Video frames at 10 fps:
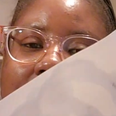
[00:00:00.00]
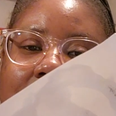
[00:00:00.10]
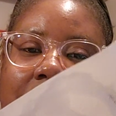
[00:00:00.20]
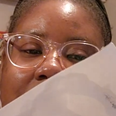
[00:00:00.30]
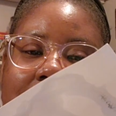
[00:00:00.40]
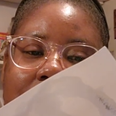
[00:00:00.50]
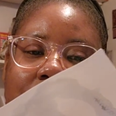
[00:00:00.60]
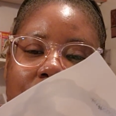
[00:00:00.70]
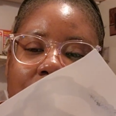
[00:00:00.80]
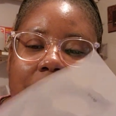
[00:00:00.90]
really
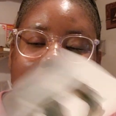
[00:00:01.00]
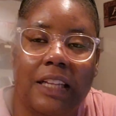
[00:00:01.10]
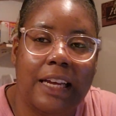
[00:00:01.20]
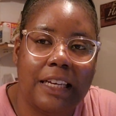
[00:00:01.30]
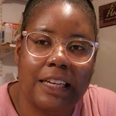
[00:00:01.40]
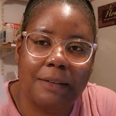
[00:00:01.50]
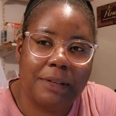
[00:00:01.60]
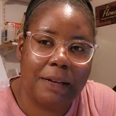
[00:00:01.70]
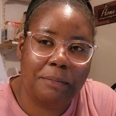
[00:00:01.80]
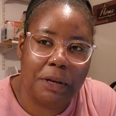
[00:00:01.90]
necessarily like it. I'm
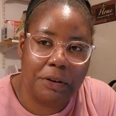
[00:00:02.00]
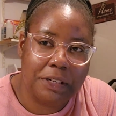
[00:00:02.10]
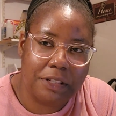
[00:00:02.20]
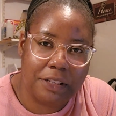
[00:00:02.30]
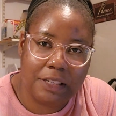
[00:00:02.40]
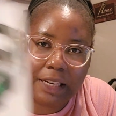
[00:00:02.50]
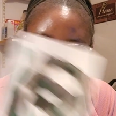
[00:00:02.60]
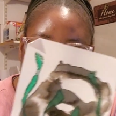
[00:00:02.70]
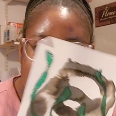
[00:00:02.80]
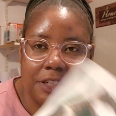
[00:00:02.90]
not married to this
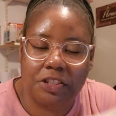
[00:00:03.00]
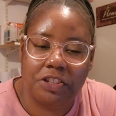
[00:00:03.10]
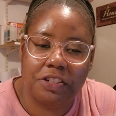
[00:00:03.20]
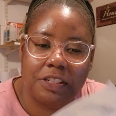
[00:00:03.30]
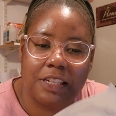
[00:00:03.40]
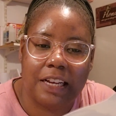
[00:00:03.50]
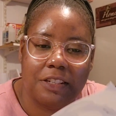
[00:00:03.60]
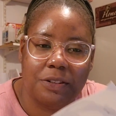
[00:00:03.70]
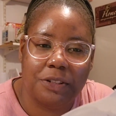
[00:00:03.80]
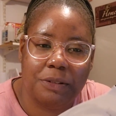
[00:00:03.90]
idea. It's just I
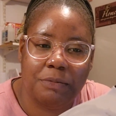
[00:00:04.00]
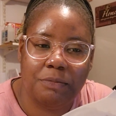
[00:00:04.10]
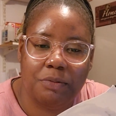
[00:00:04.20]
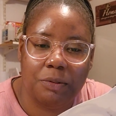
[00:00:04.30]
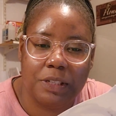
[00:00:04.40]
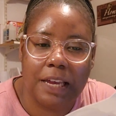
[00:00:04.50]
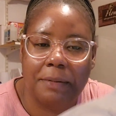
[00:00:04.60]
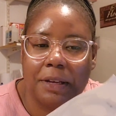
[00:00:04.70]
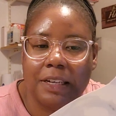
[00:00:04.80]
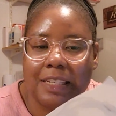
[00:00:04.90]
started
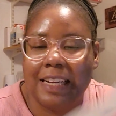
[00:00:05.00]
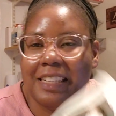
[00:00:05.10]
prototyping because